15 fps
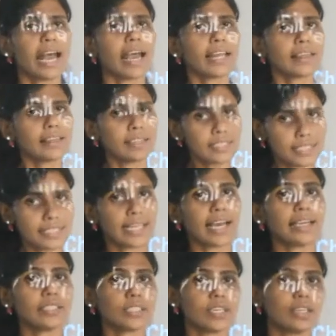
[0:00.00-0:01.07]
and this
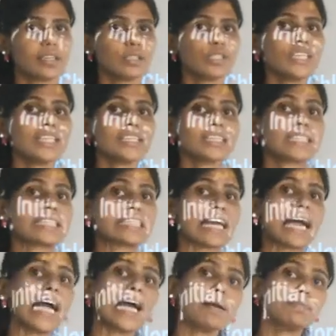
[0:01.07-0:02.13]
light energy is
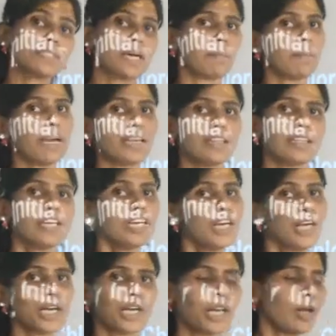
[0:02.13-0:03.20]
trapped by the
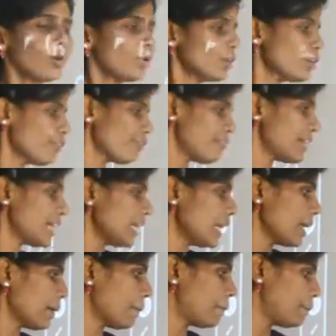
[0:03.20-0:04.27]

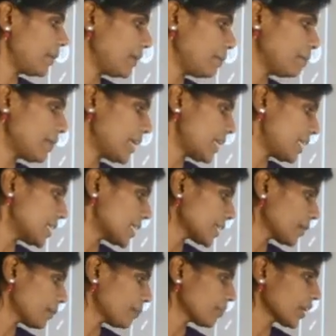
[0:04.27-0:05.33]
chlorophyll pigment.
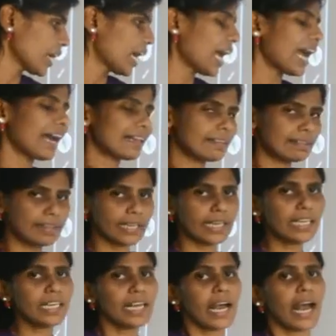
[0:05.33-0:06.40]
And
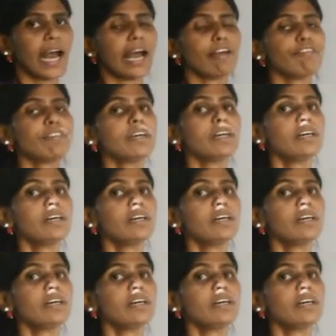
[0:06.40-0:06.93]
then after